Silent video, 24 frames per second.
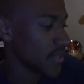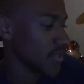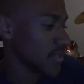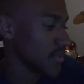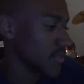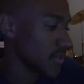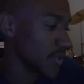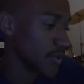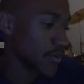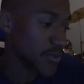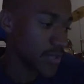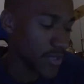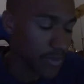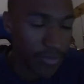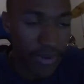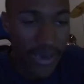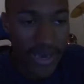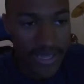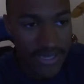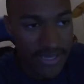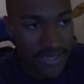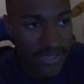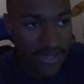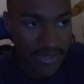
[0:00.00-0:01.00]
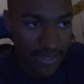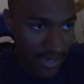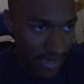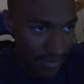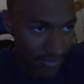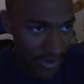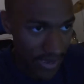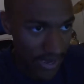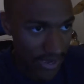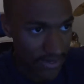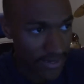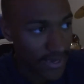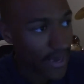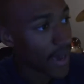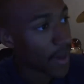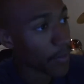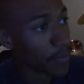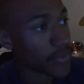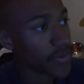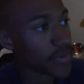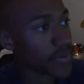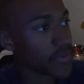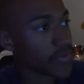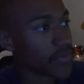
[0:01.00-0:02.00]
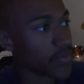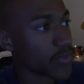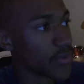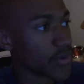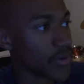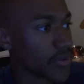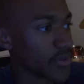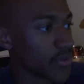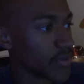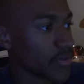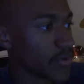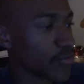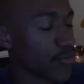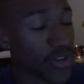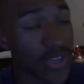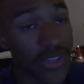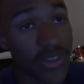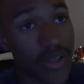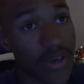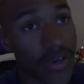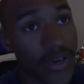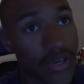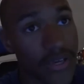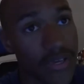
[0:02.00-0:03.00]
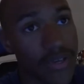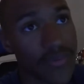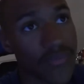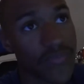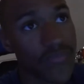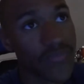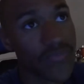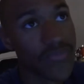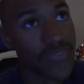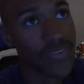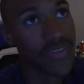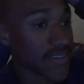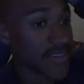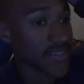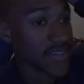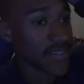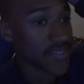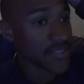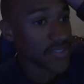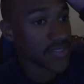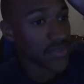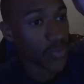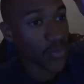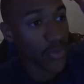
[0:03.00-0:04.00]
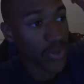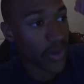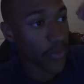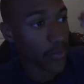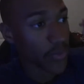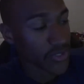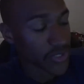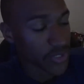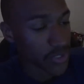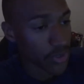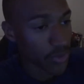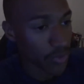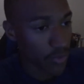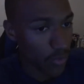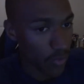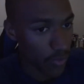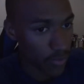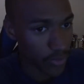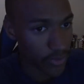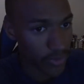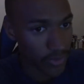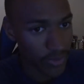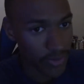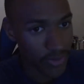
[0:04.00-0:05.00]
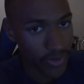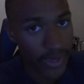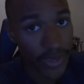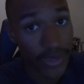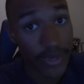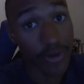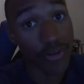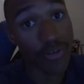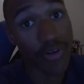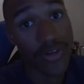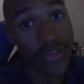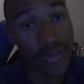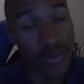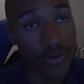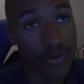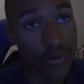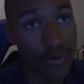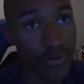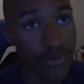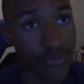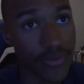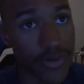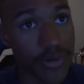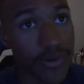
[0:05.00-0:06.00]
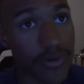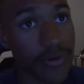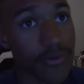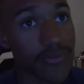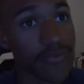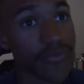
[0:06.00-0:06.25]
The only bad thing that I've had happen with Greenlight is when I went to go order a credit card reader